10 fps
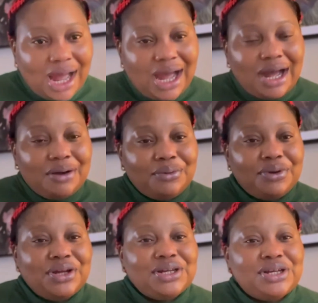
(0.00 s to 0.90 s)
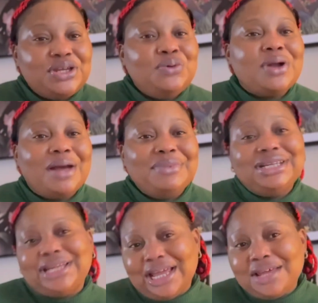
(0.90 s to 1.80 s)
how you come
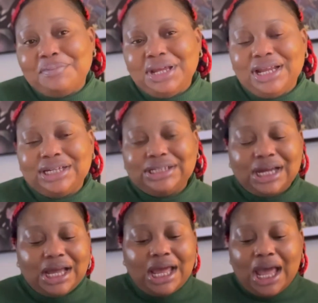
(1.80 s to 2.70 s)
and thank me later.